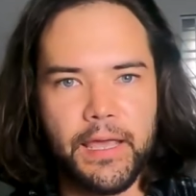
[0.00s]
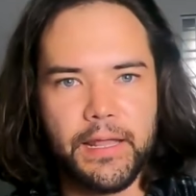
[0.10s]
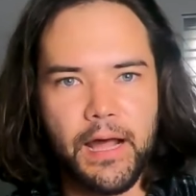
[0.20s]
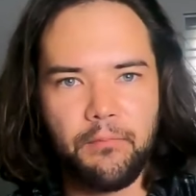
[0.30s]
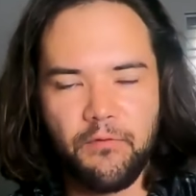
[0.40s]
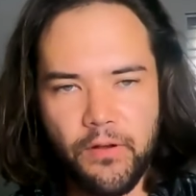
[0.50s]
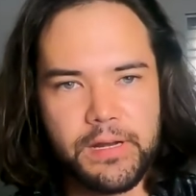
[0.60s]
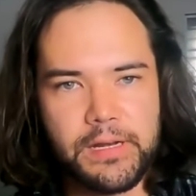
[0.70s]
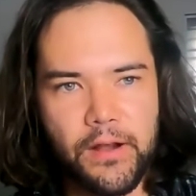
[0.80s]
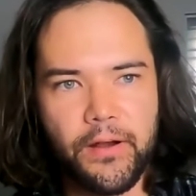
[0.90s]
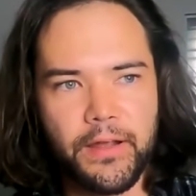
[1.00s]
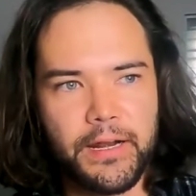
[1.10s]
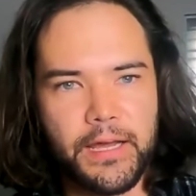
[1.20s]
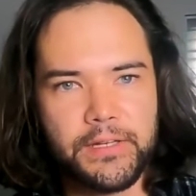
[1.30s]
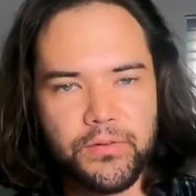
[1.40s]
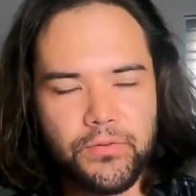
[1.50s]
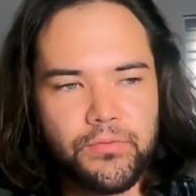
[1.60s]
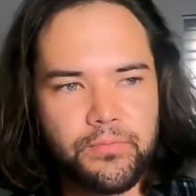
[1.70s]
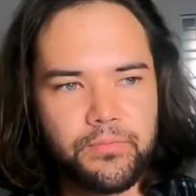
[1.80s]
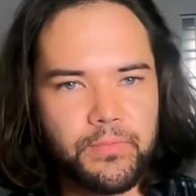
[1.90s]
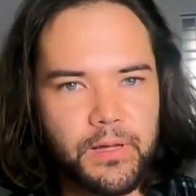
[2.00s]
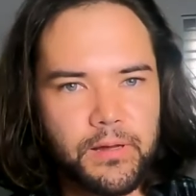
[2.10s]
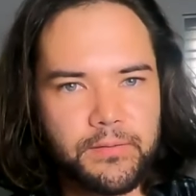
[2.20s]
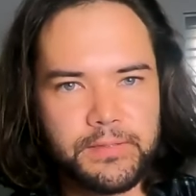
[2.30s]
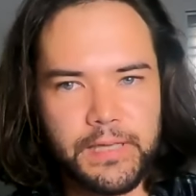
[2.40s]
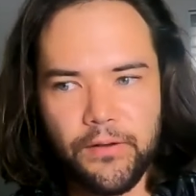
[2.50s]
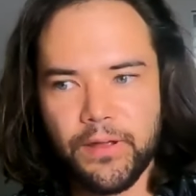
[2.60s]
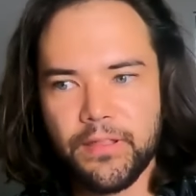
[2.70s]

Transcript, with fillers: I'm very daring and I do daring